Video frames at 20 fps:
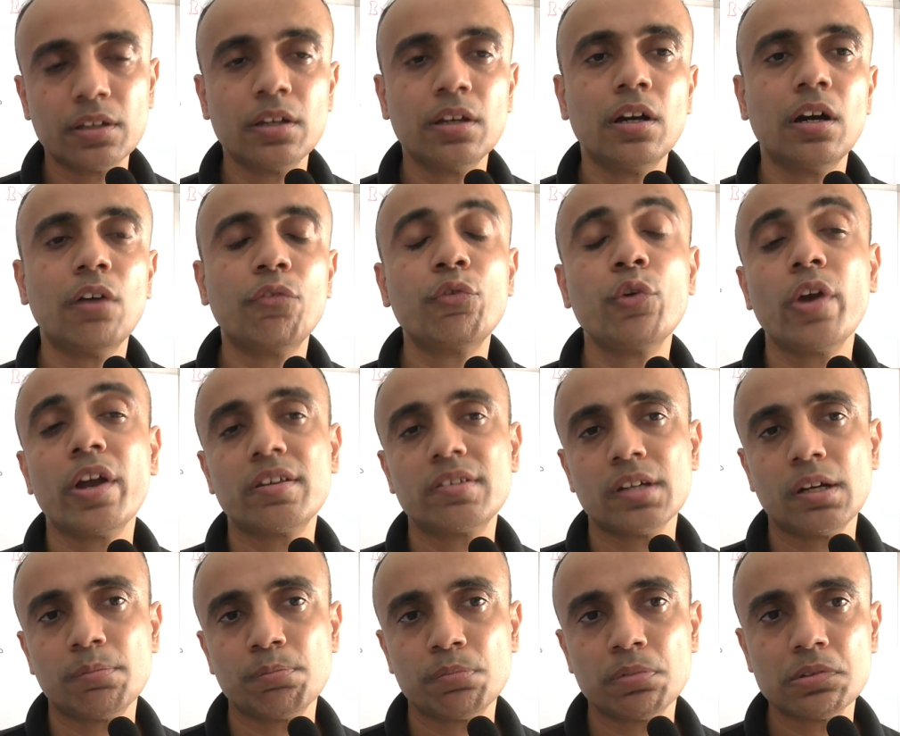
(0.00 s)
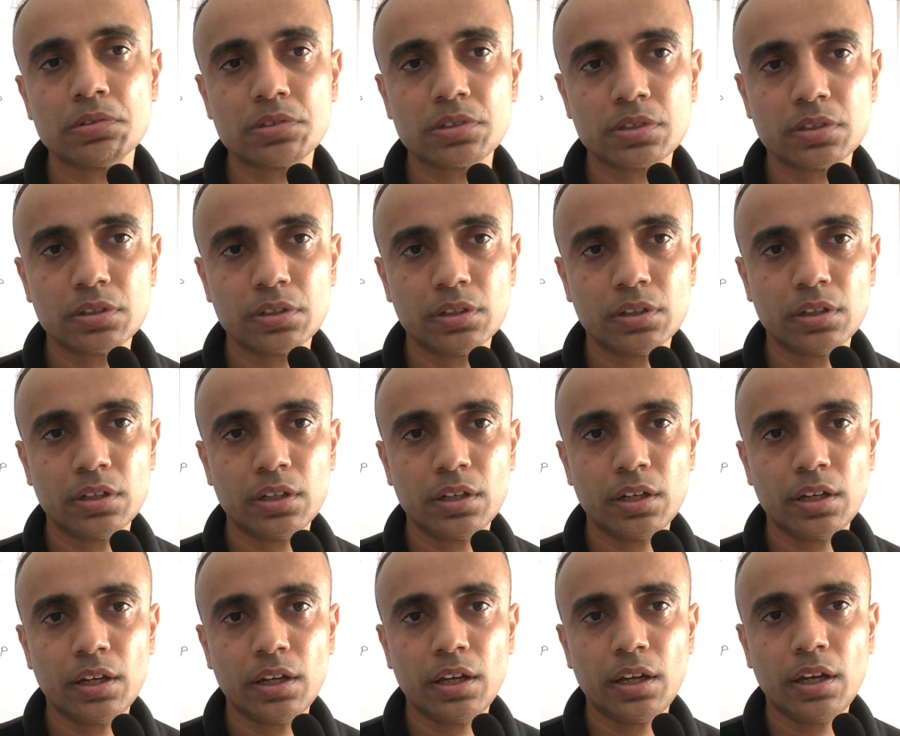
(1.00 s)
A few examples.
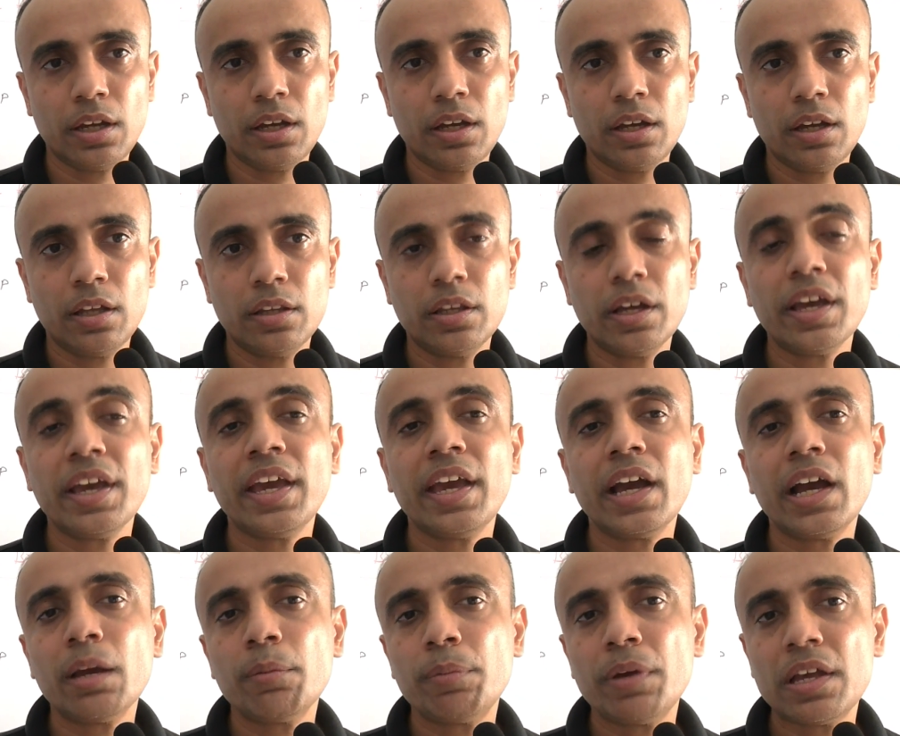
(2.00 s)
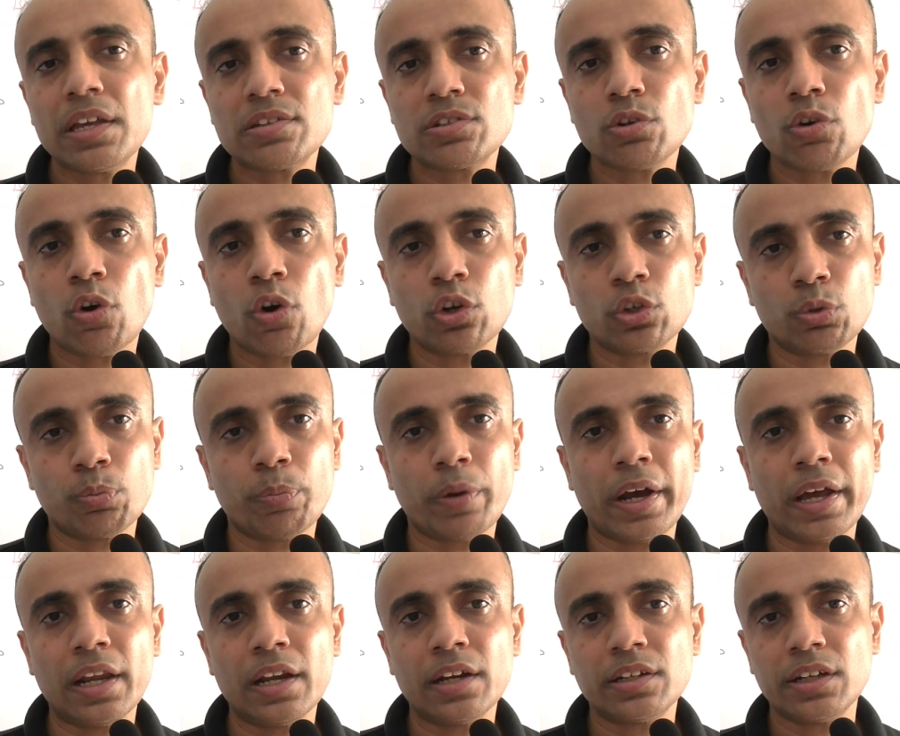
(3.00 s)
The AI-based
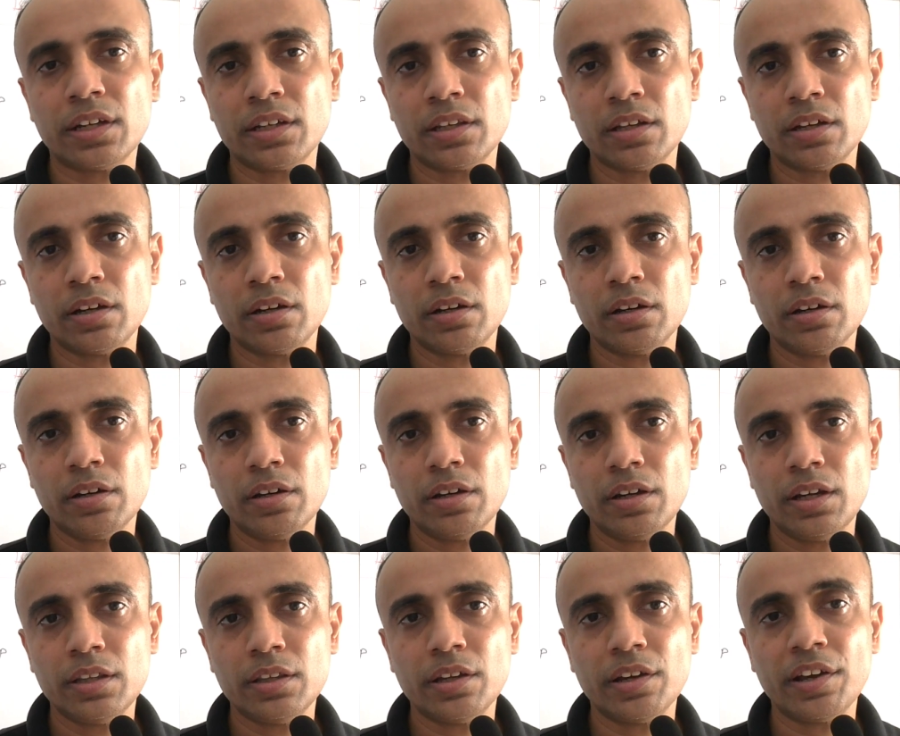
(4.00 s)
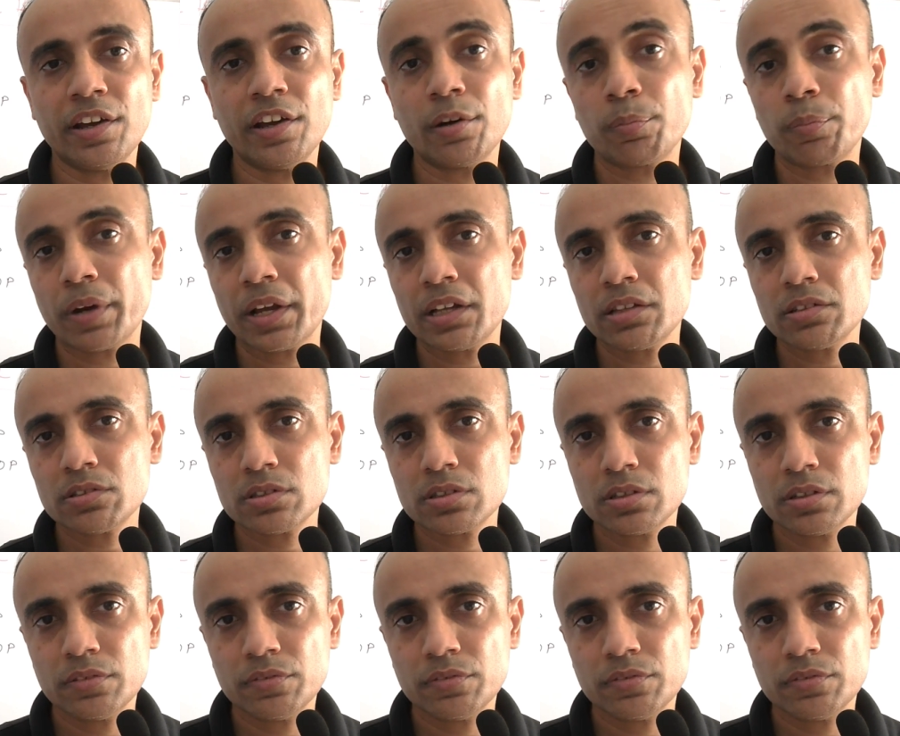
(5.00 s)
autopilot in the airplanes.